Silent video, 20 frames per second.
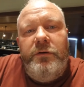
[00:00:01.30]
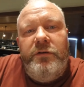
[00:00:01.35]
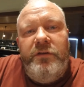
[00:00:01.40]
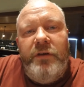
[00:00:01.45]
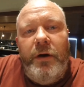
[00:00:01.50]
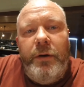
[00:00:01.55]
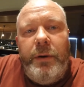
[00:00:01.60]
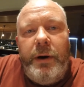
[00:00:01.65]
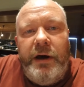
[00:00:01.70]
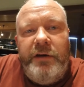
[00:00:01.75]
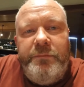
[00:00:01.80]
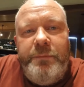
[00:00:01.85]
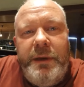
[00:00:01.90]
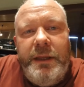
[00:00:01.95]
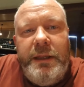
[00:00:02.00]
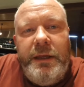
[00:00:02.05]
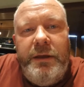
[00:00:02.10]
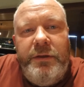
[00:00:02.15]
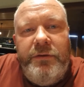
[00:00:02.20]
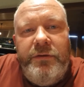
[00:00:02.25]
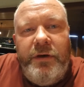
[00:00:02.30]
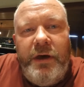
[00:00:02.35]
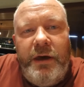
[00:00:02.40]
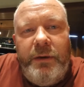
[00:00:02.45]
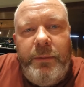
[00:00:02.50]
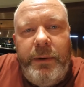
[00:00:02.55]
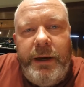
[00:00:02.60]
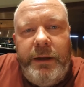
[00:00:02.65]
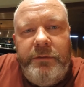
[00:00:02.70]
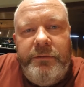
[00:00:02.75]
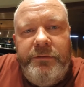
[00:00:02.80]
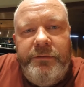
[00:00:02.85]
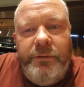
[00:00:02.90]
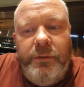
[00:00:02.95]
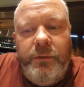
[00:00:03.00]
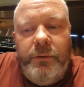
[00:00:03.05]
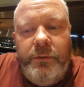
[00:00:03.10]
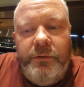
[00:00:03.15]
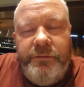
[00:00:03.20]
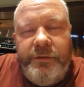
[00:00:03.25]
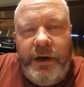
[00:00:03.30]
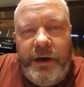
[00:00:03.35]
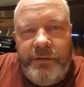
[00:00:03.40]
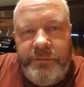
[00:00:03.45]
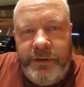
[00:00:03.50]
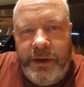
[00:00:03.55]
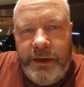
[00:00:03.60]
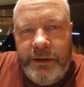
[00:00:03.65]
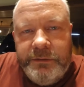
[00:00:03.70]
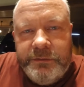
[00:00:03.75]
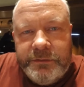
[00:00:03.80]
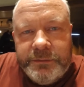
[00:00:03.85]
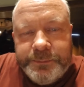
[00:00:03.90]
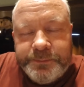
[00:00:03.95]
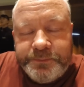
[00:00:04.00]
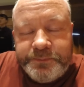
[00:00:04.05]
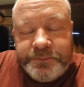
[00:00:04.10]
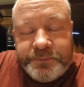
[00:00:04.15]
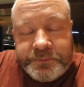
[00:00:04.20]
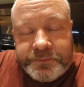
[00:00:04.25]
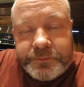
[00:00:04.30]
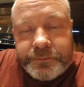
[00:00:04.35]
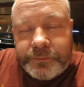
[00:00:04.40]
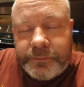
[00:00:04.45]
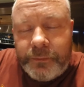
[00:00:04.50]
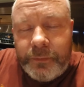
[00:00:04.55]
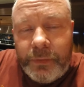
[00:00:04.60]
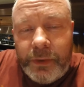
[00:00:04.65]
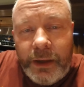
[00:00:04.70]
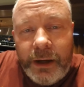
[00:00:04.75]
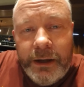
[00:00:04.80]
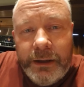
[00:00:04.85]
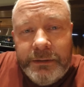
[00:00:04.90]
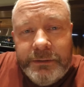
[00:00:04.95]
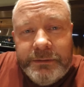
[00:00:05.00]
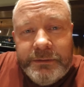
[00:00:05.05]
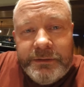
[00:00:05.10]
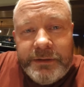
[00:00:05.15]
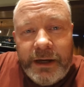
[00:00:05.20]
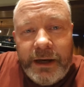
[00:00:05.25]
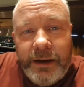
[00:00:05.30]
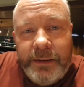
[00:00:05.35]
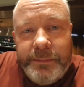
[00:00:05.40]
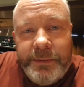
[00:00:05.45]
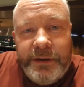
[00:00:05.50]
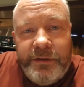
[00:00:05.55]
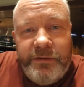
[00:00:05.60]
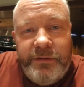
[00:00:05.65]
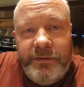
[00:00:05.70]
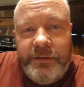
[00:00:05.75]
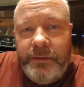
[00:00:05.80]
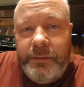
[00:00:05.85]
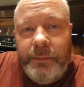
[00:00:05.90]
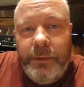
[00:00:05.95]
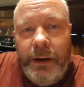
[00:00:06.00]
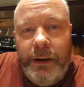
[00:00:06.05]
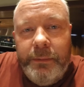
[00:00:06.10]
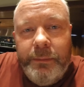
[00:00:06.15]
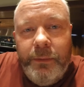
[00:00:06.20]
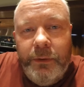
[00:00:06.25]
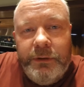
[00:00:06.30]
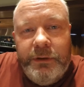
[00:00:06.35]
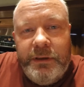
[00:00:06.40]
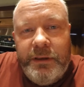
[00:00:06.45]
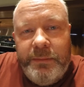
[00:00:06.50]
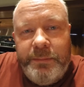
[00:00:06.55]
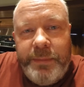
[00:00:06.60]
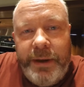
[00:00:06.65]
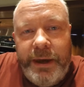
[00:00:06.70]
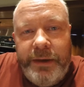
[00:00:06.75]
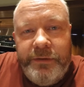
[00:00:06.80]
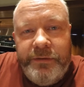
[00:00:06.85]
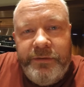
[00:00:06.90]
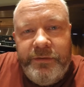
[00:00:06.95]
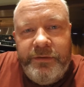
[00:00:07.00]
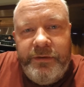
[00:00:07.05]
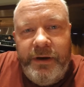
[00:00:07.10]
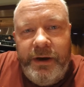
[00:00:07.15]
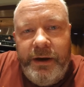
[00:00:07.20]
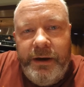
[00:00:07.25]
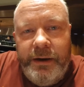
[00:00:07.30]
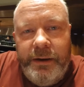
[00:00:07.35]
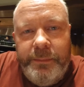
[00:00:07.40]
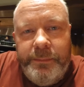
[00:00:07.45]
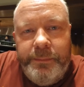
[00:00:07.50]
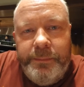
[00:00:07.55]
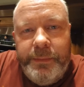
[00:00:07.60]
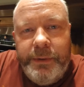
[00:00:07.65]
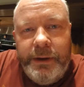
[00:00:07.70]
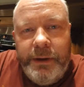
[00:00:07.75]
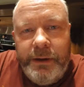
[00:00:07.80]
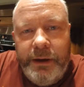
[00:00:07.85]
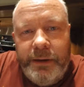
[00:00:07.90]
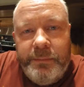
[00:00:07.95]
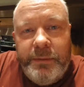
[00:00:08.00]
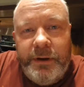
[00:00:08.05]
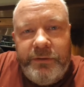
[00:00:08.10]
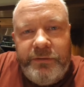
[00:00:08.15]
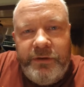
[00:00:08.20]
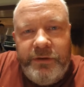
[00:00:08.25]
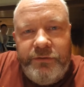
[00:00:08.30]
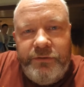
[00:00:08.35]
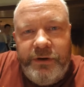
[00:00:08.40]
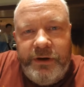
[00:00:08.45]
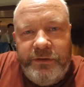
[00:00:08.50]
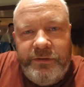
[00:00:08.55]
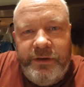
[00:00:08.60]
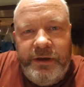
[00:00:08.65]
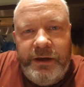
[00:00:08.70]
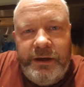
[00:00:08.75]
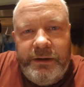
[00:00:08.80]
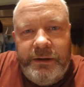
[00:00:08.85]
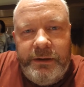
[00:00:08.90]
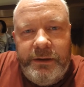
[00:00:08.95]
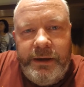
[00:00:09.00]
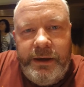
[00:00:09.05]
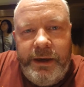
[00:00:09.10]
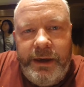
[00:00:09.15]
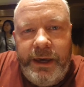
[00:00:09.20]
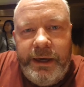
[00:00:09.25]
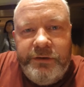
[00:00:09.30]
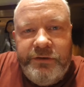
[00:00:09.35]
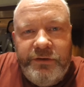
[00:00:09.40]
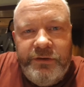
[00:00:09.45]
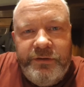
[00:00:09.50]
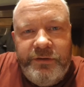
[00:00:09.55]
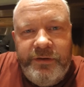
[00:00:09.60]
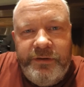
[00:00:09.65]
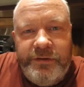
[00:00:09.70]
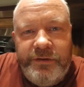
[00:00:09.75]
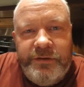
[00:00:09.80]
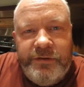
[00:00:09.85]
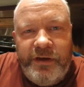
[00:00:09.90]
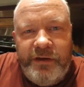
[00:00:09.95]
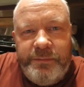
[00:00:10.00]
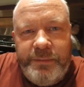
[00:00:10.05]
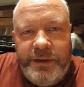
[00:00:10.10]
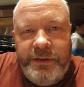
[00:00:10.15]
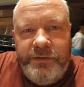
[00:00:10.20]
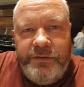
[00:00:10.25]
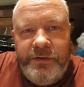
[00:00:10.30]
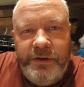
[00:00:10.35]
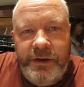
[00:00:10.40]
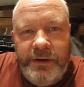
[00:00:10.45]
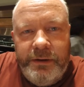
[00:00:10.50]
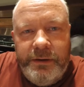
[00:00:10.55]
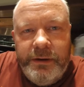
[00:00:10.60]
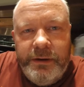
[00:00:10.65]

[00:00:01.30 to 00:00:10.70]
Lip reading: So I've been in Taiwan for 5 days, and it's one of the best and most interesting Asian cities I've been to.